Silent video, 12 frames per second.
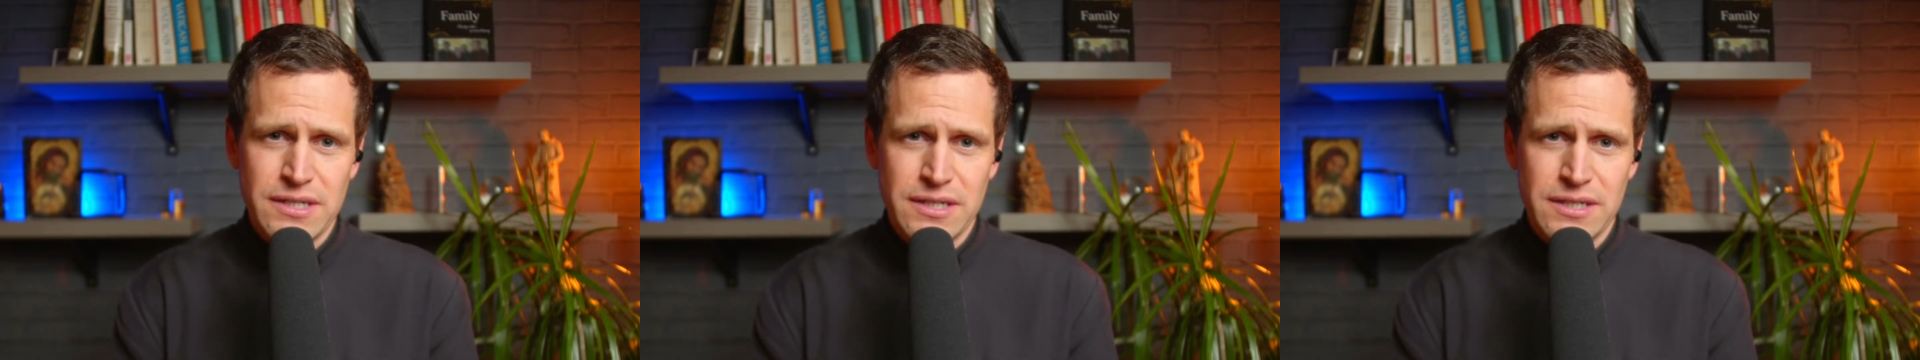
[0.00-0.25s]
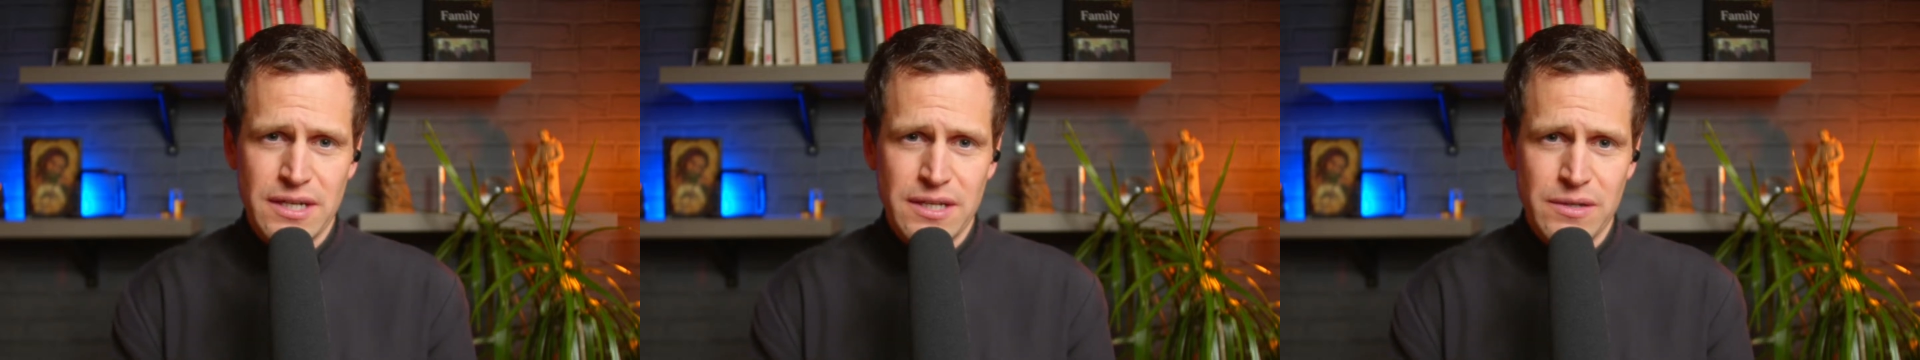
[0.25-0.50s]

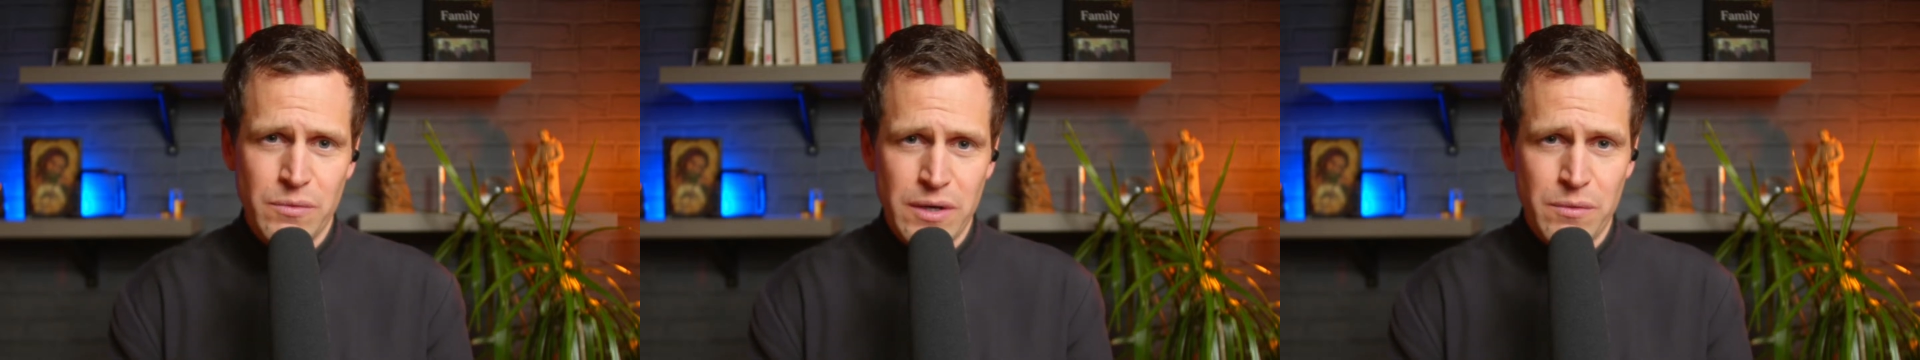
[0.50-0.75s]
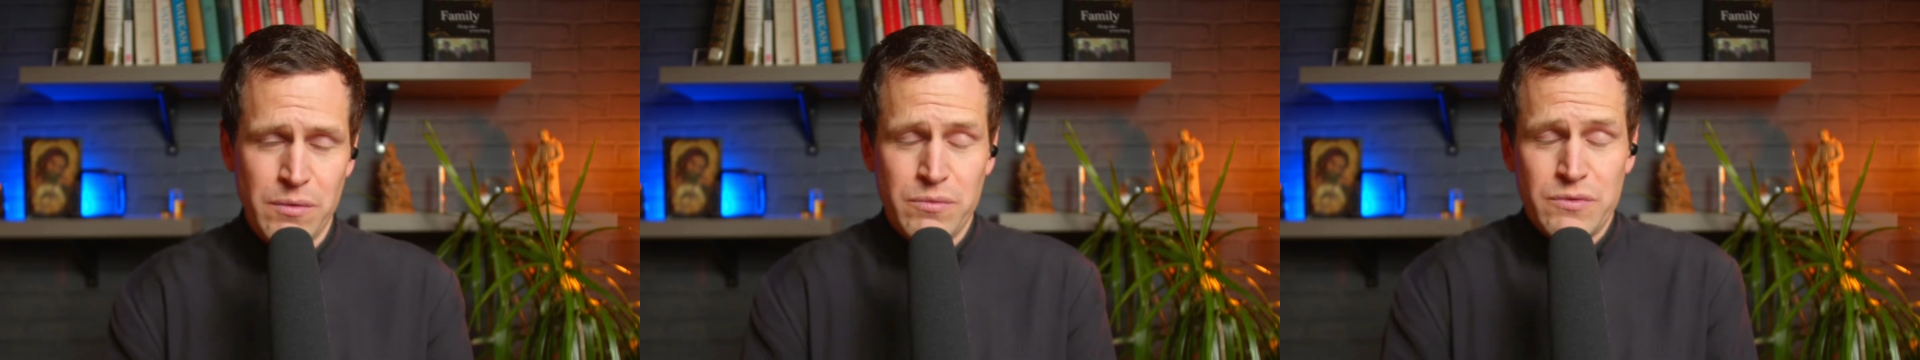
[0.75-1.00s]
and the way
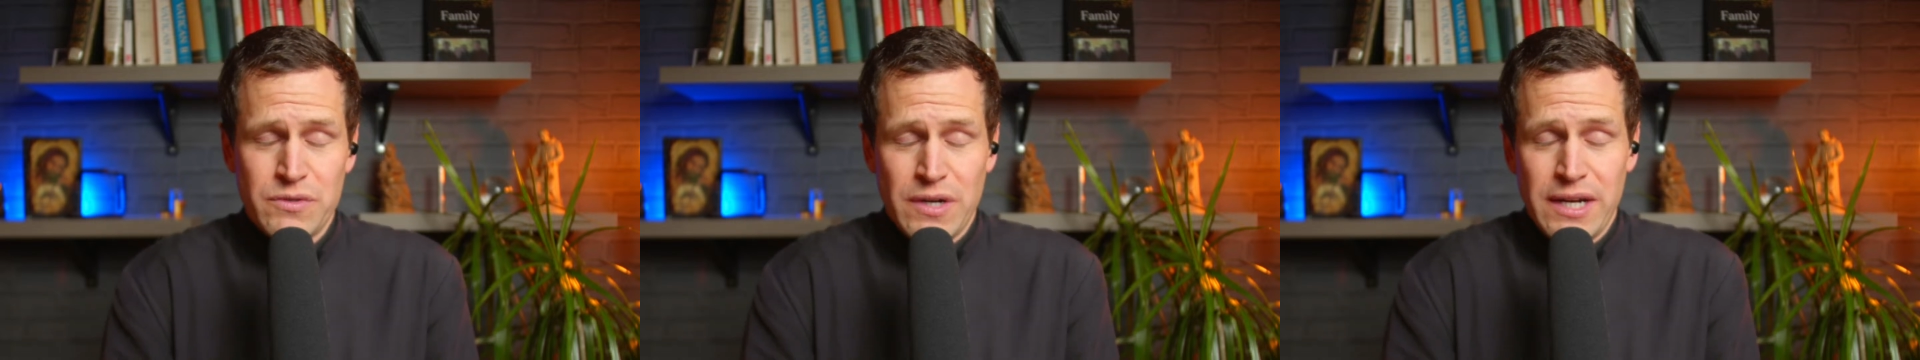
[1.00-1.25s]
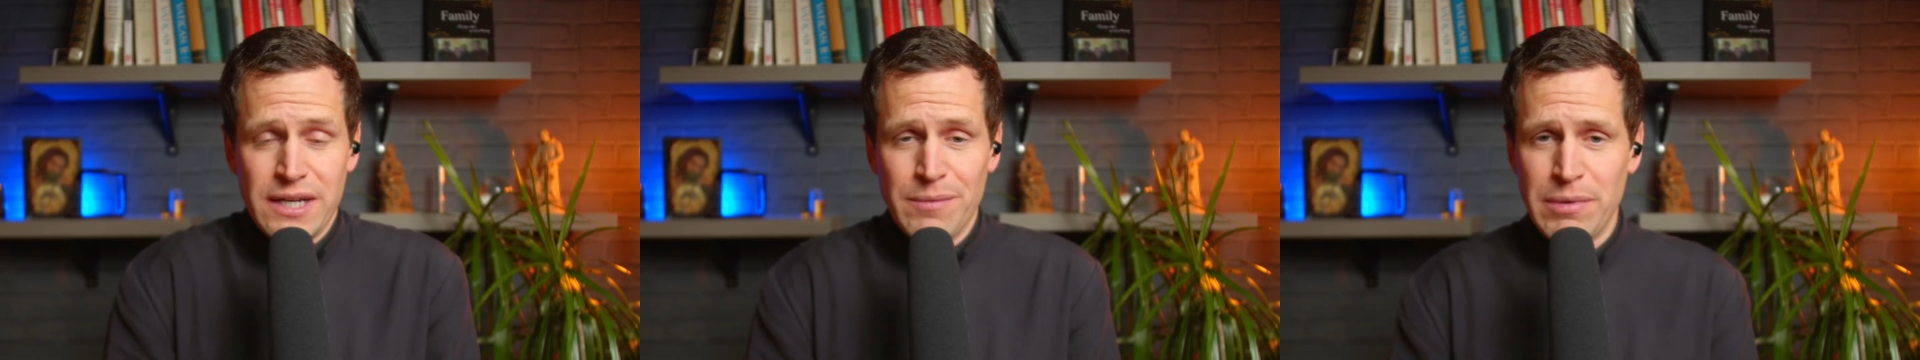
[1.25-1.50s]
we're
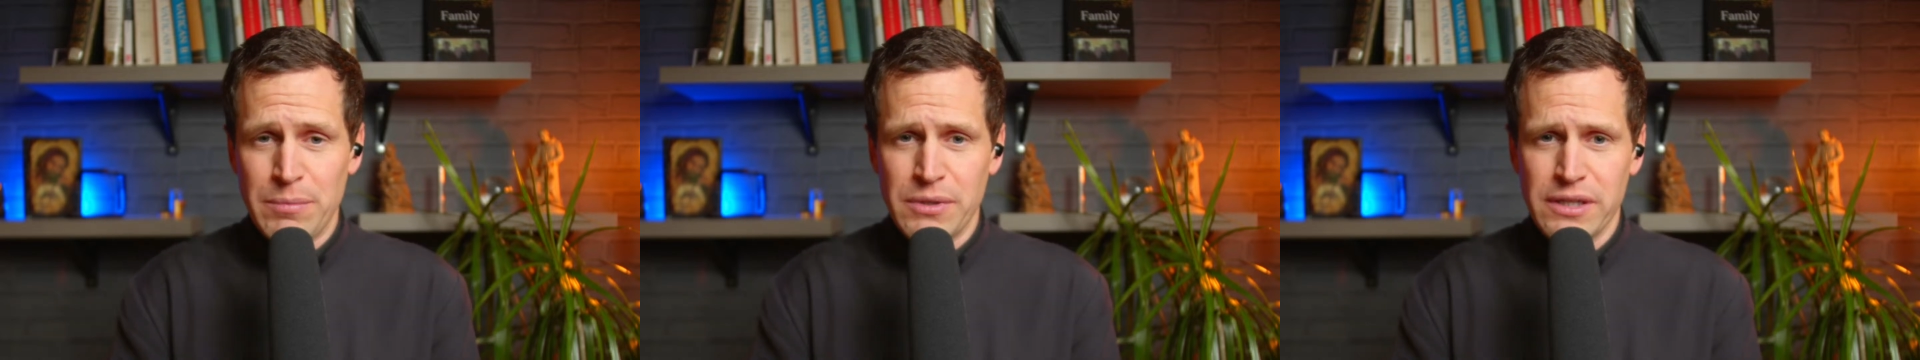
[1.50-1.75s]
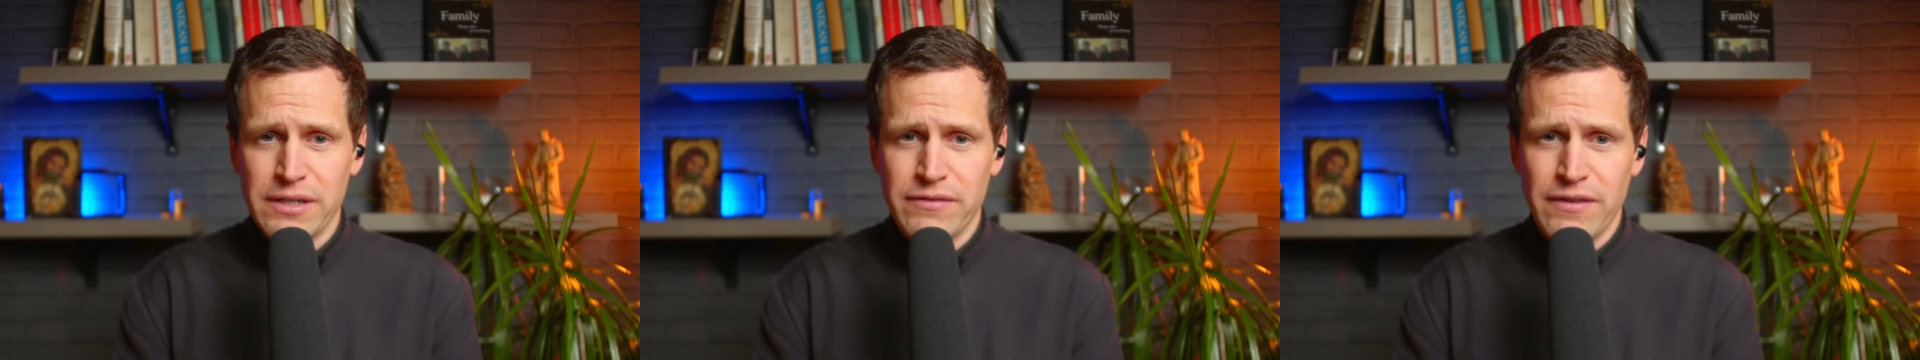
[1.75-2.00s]
trying to get people to
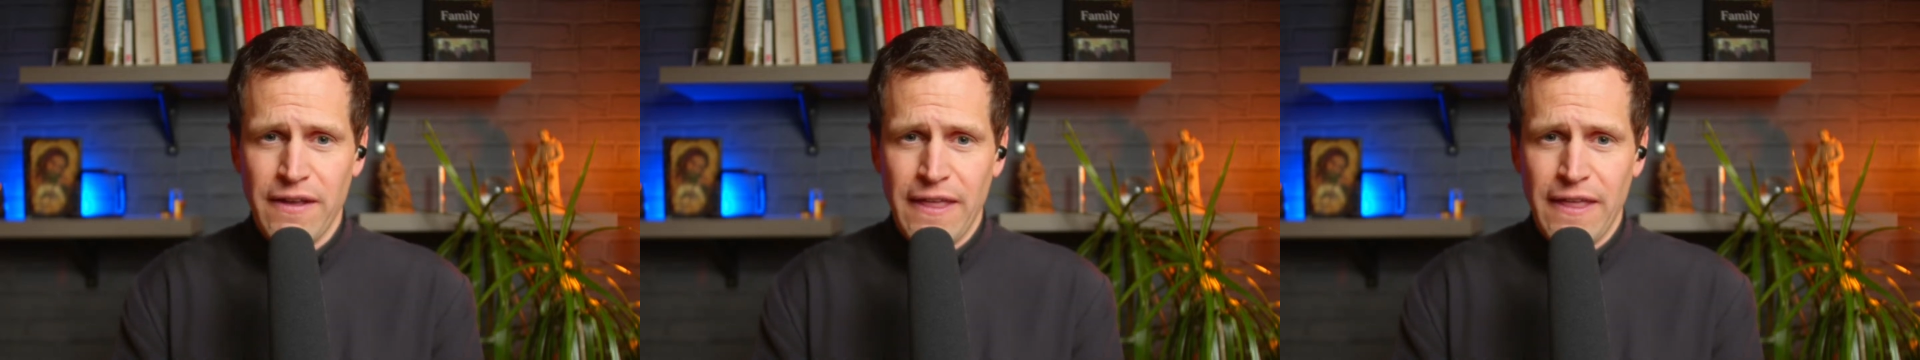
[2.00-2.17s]
live,